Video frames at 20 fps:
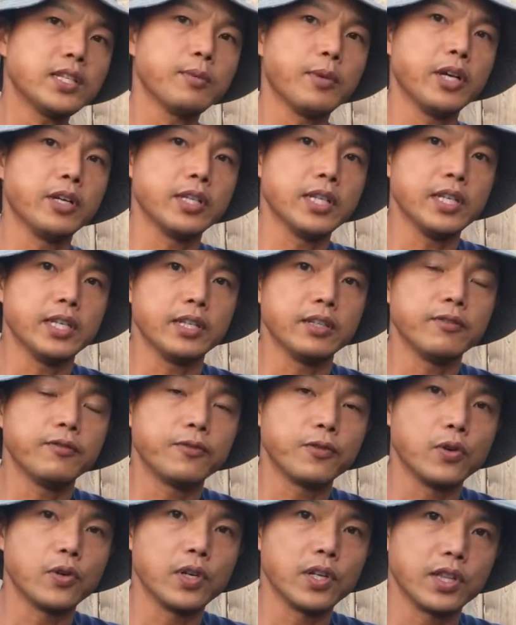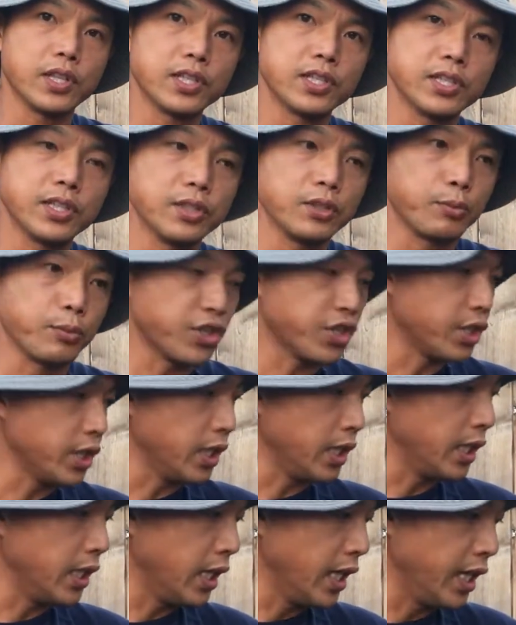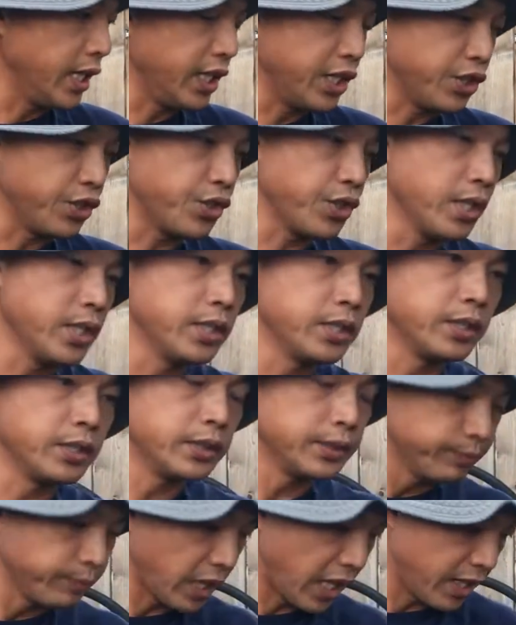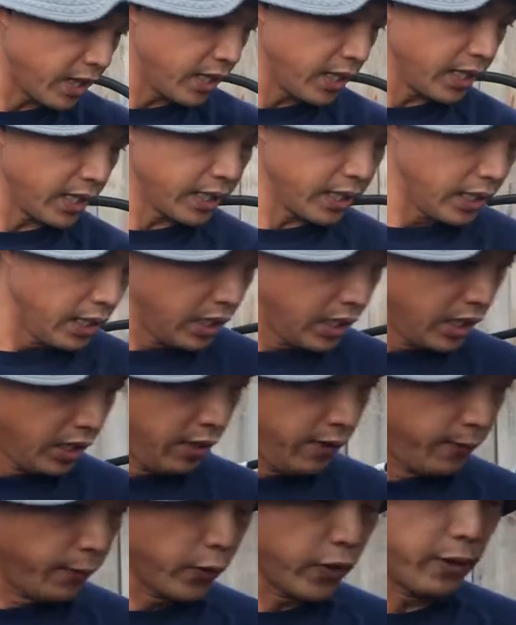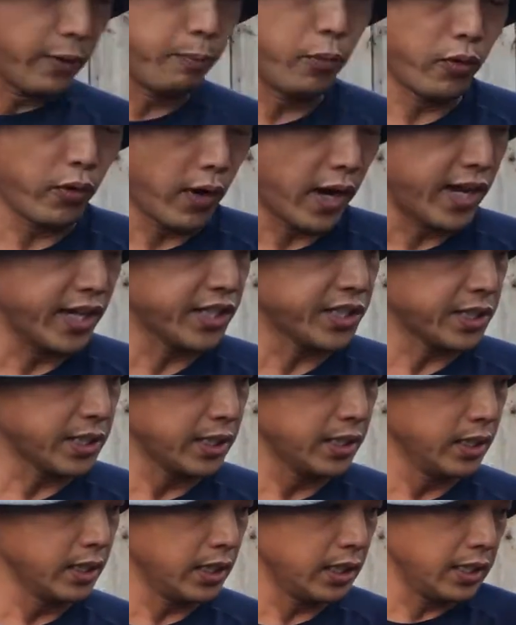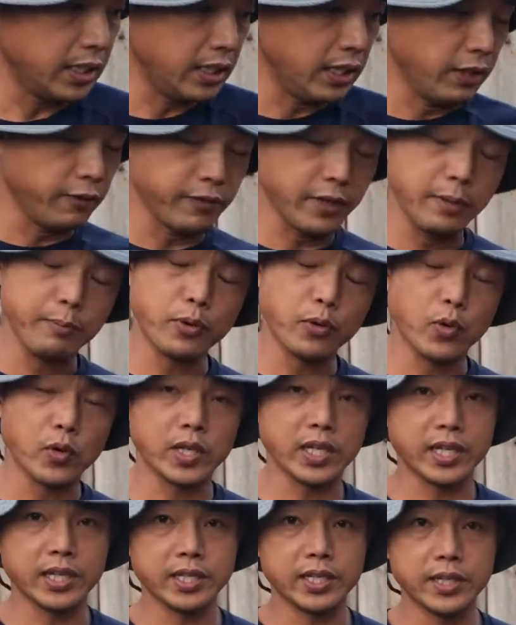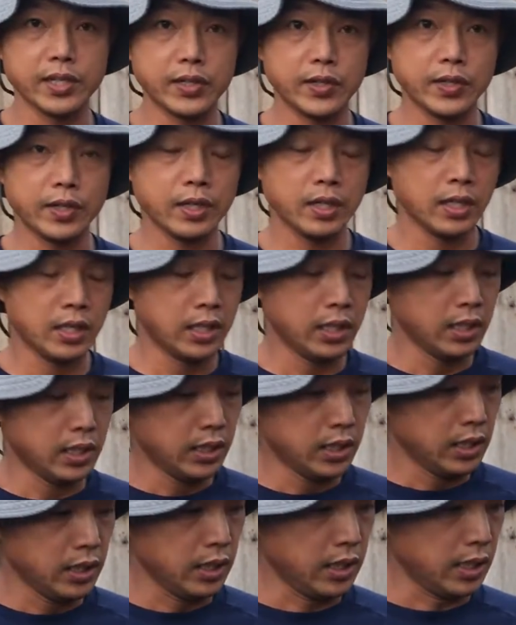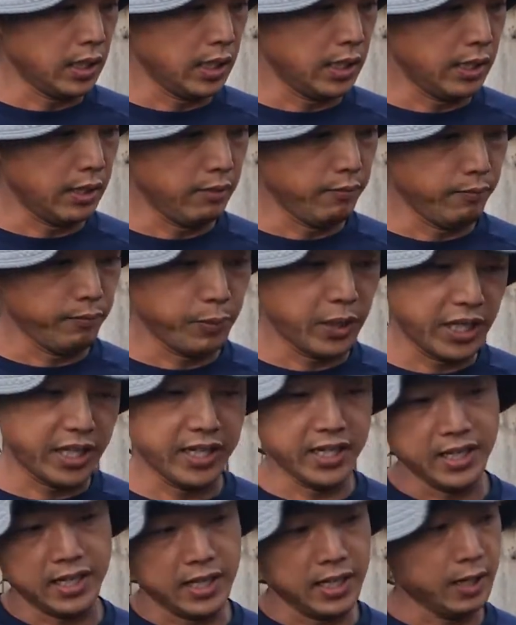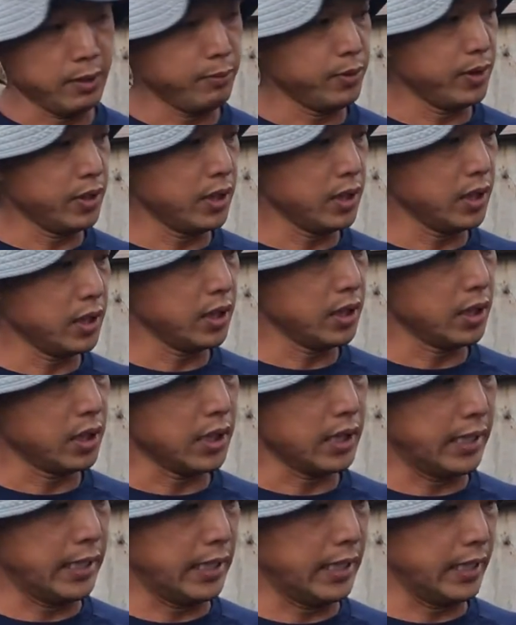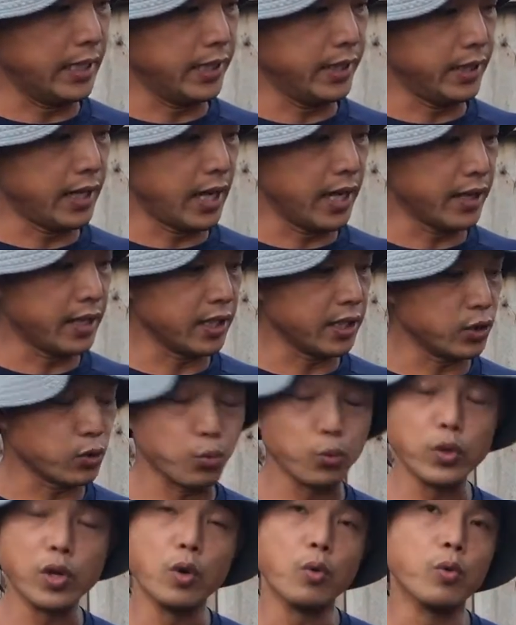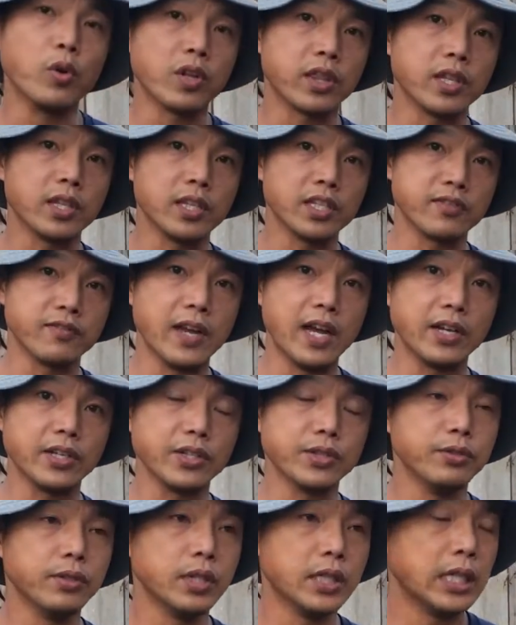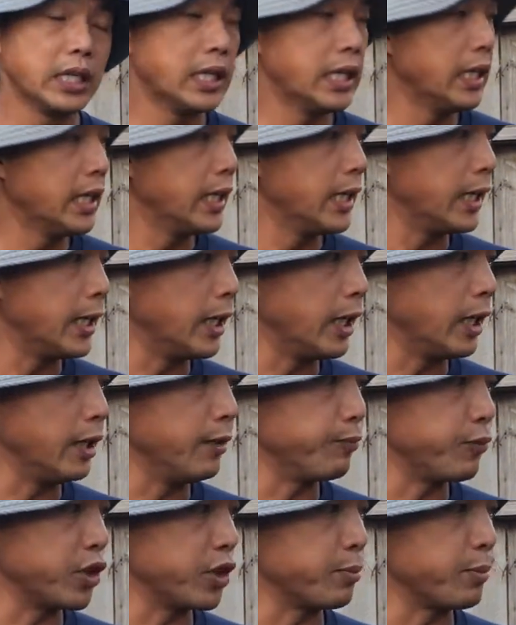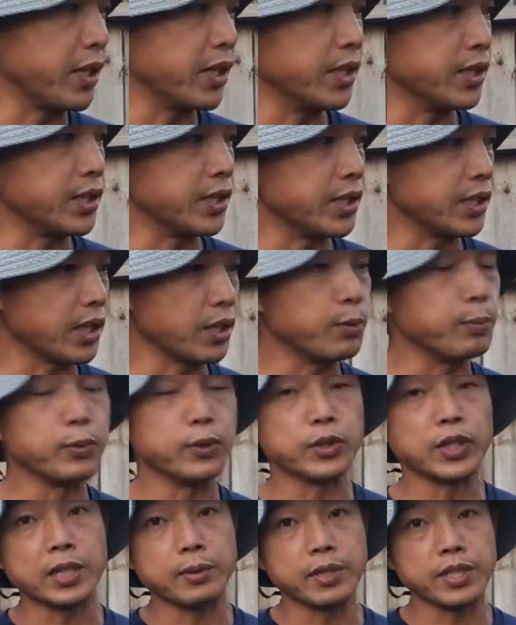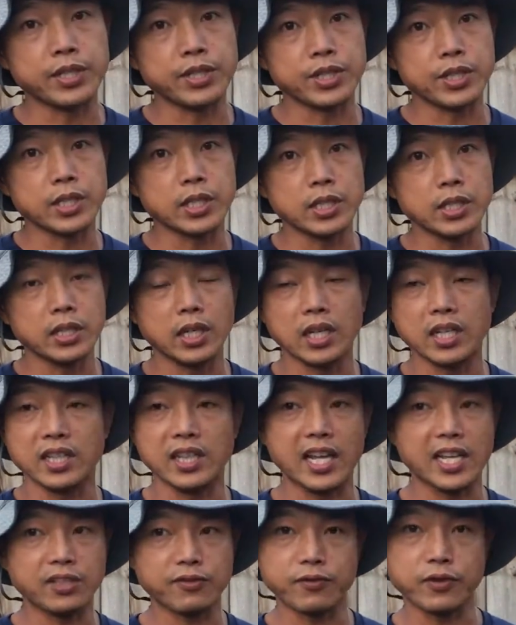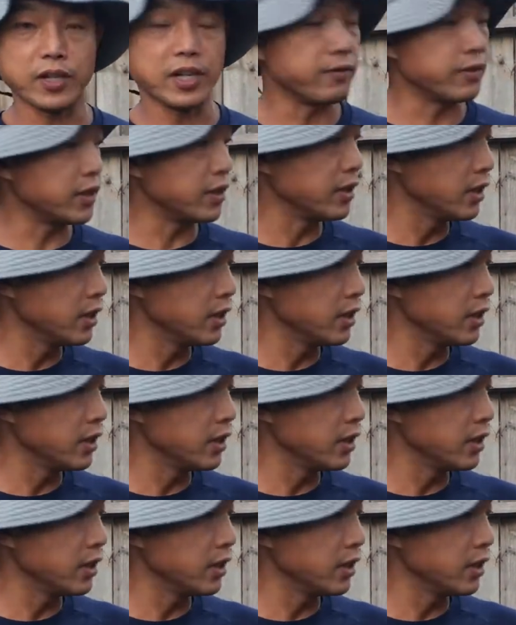about it for this little machine, and in general, I think for the price uh, of importing it here, um, picking it up, and I think it's well worth its value, uh, just because it's a Kubota engine, uh, it lasts forever,